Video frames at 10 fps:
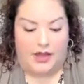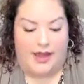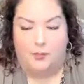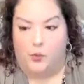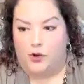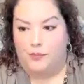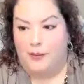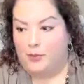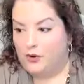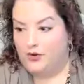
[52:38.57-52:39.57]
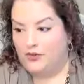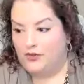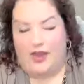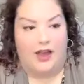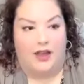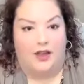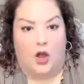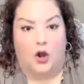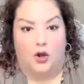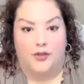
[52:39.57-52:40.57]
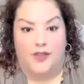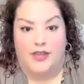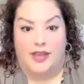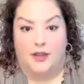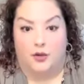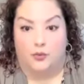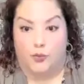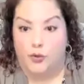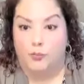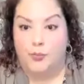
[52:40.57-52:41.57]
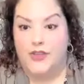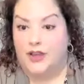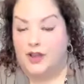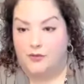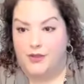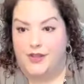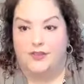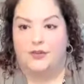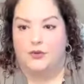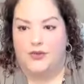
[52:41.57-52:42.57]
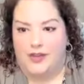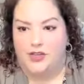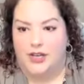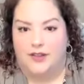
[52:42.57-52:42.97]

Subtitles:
And board members are the group that govern the association.